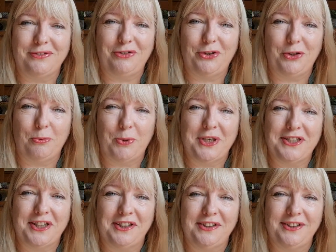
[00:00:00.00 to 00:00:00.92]
the
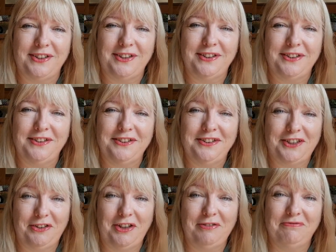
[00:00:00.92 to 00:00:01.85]
winter.
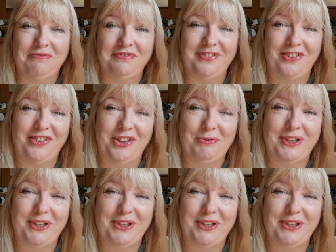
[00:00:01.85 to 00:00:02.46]
So yeah, I'm really